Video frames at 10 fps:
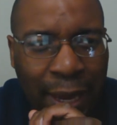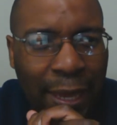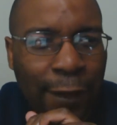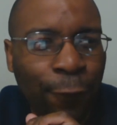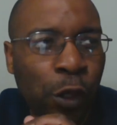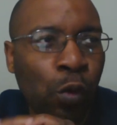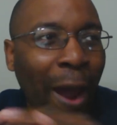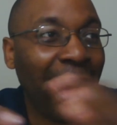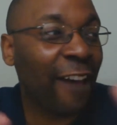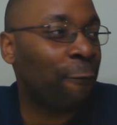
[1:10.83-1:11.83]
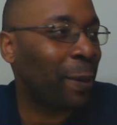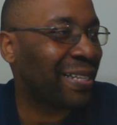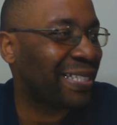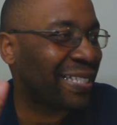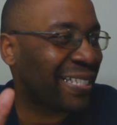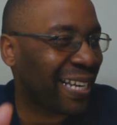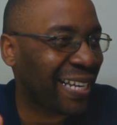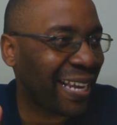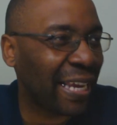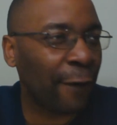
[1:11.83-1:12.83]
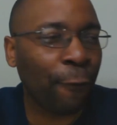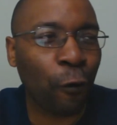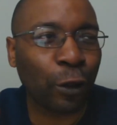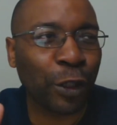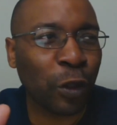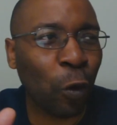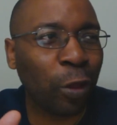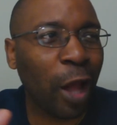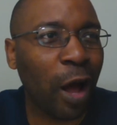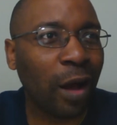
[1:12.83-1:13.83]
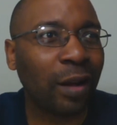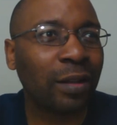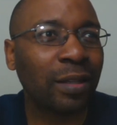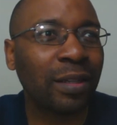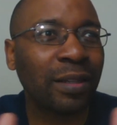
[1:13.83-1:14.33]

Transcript: If you have been sinning for so long,